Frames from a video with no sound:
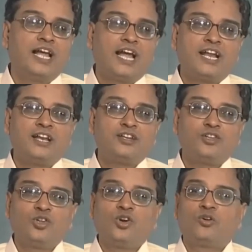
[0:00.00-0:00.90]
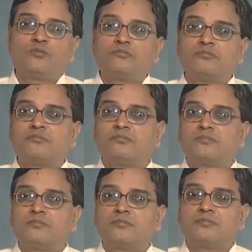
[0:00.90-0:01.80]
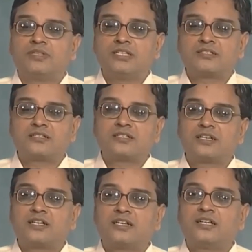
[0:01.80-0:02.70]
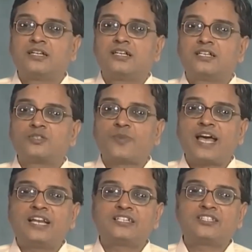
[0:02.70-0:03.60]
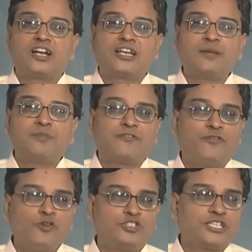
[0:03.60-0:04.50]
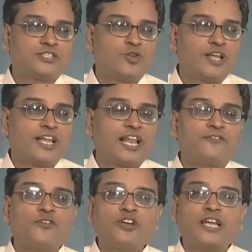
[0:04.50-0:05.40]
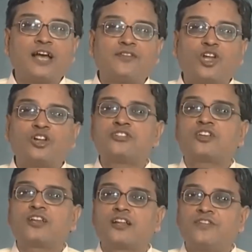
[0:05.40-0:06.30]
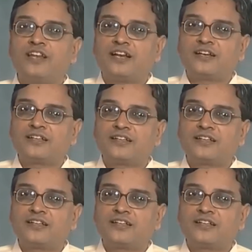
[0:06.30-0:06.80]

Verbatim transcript: and you know these uh, spanners are done by forging so I can afford to have a non-circular fillet